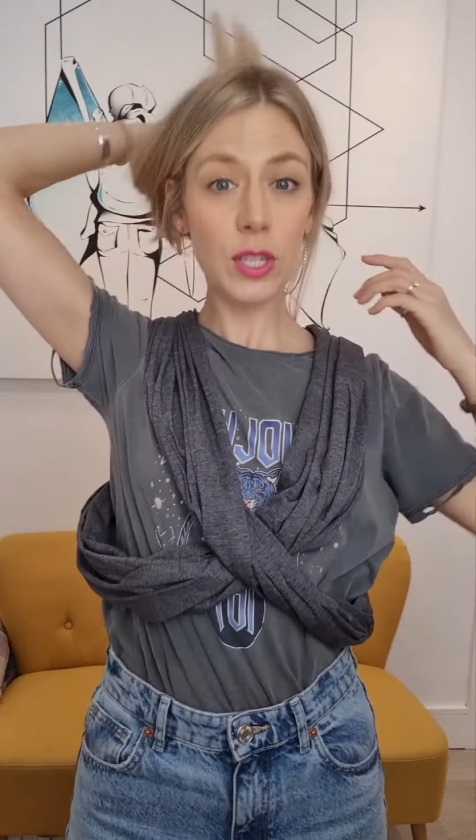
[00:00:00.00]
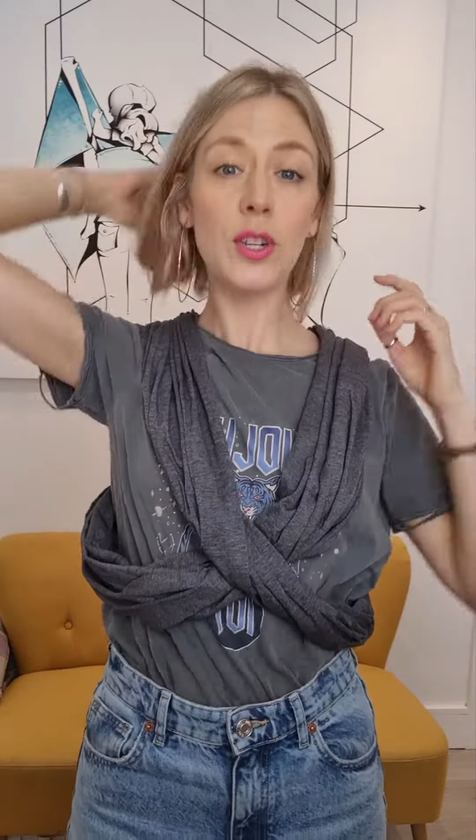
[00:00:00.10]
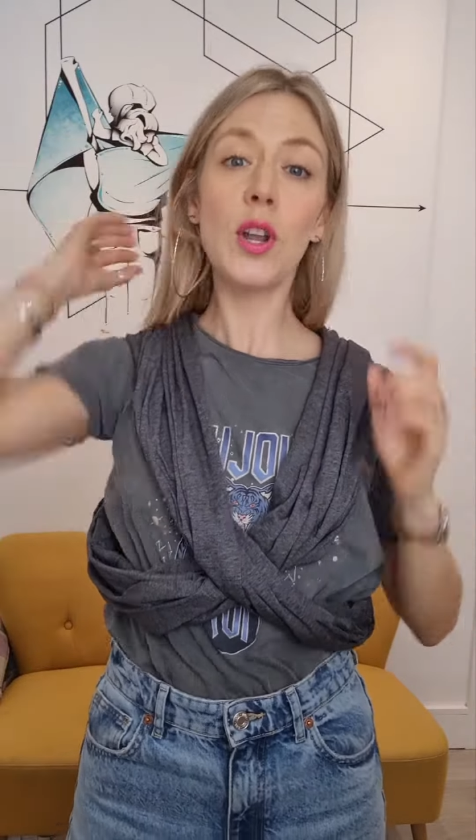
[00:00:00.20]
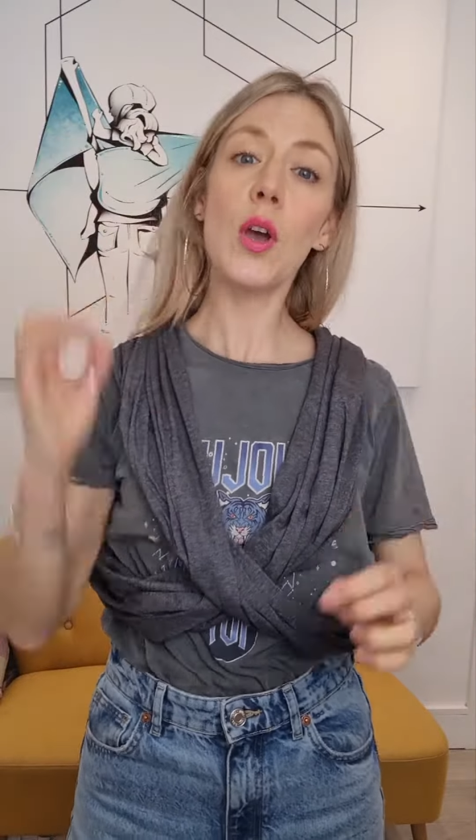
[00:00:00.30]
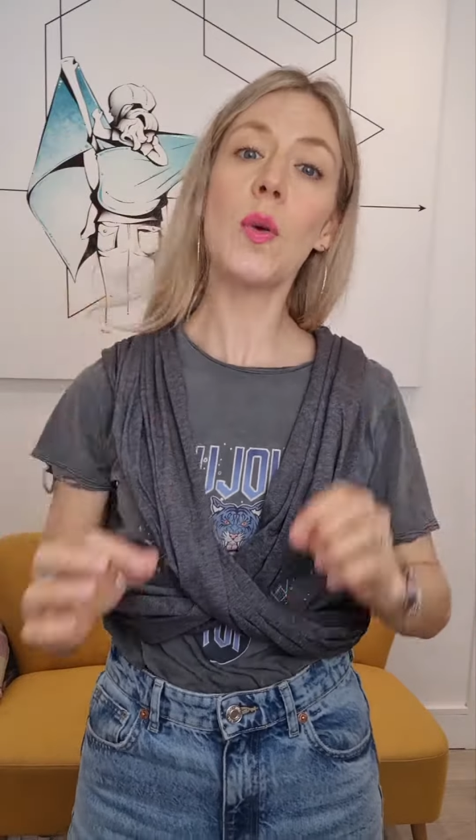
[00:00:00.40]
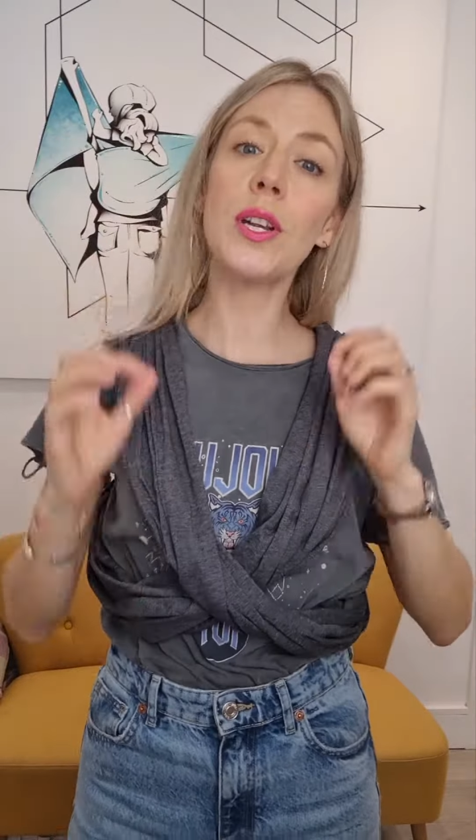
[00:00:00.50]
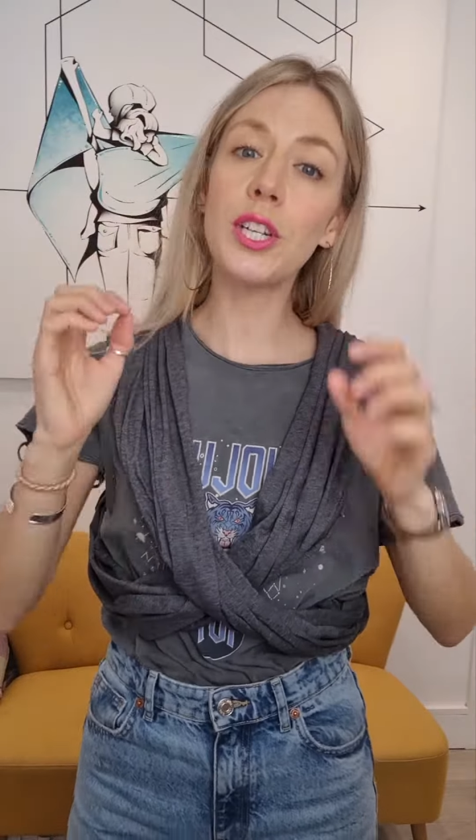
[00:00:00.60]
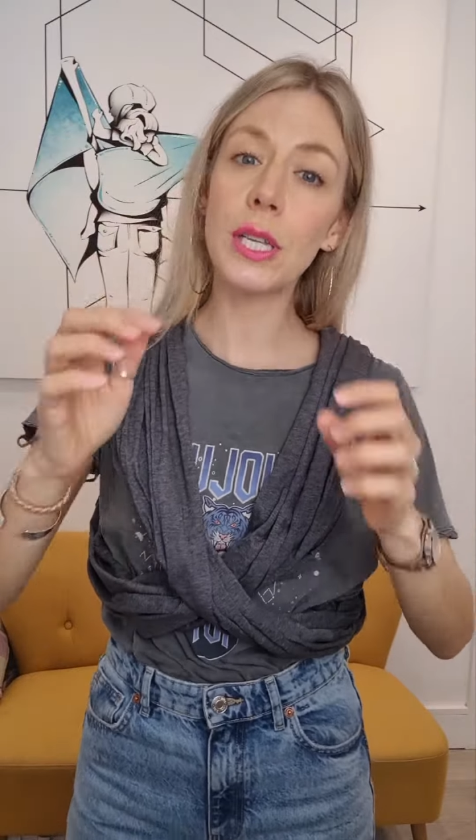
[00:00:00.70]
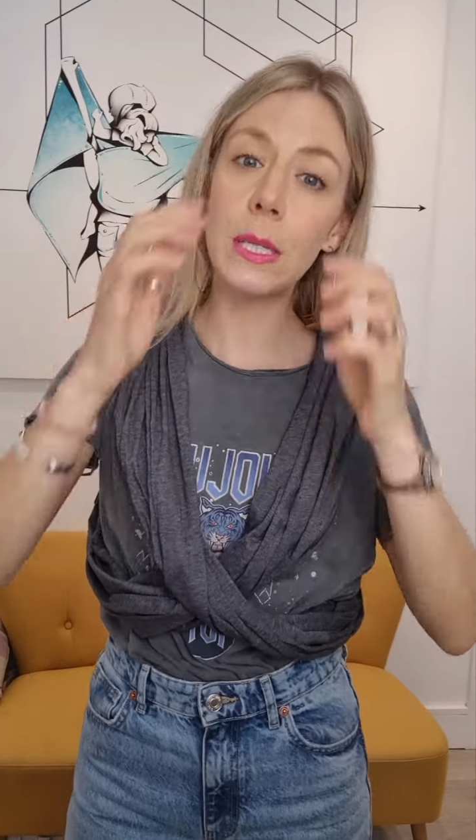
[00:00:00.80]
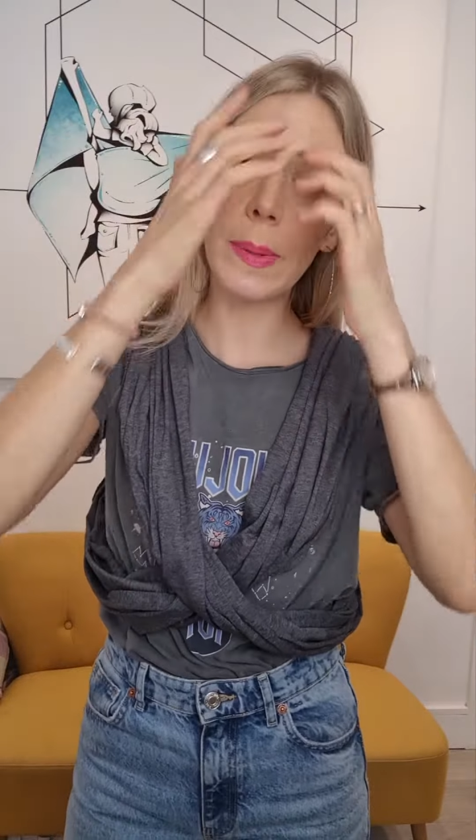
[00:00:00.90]
no
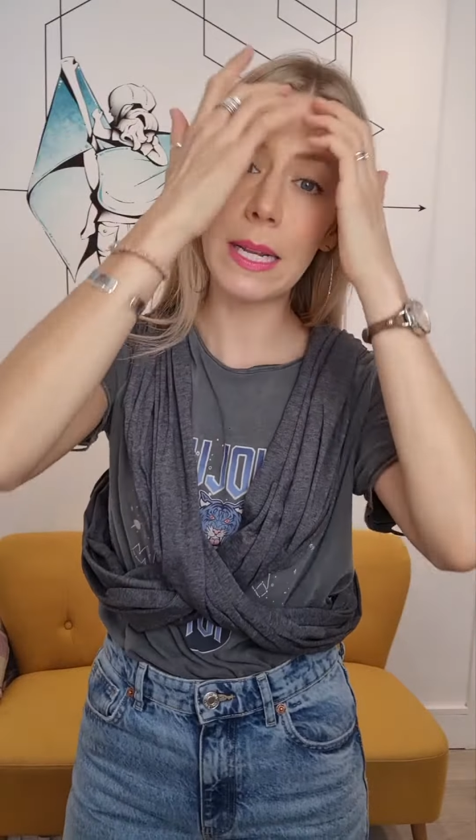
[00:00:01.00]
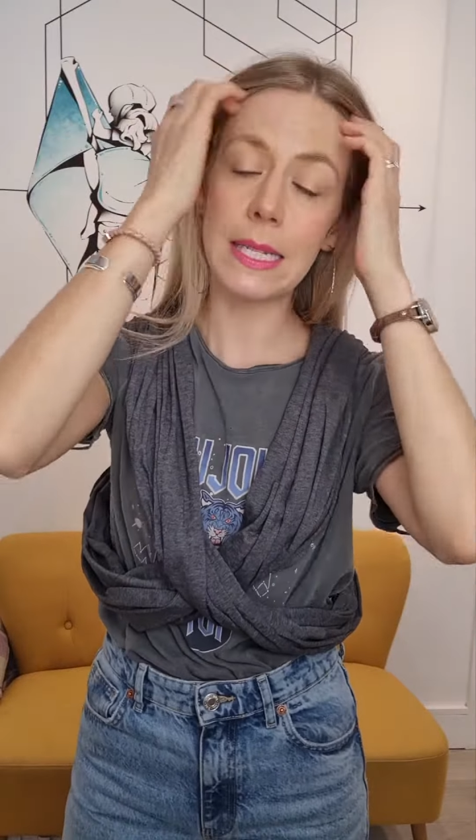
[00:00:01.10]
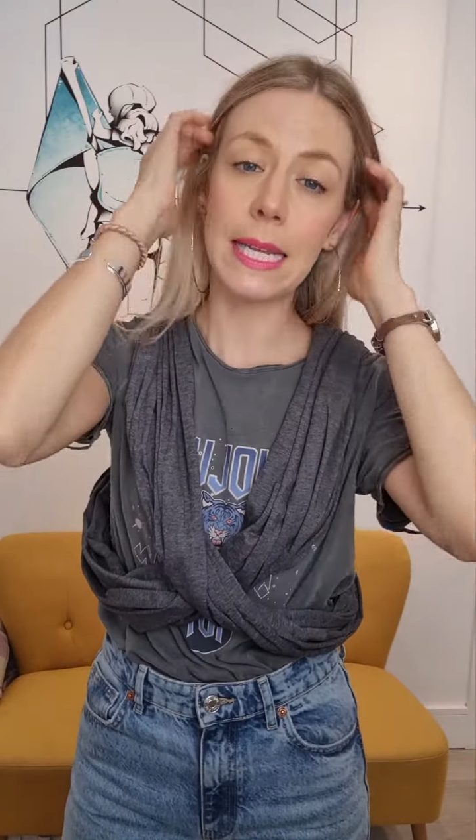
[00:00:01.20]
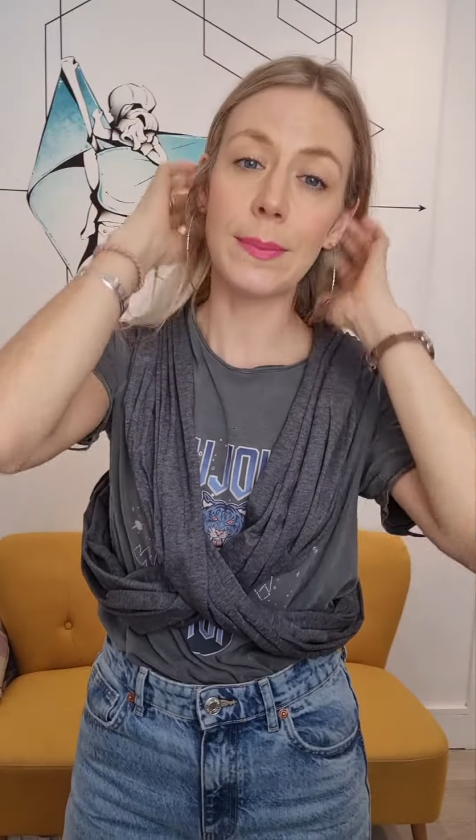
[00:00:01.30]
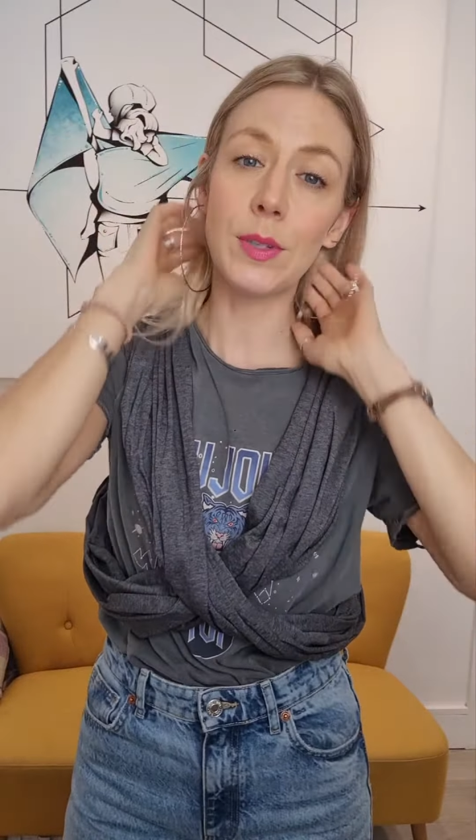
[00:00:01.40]
adjustability.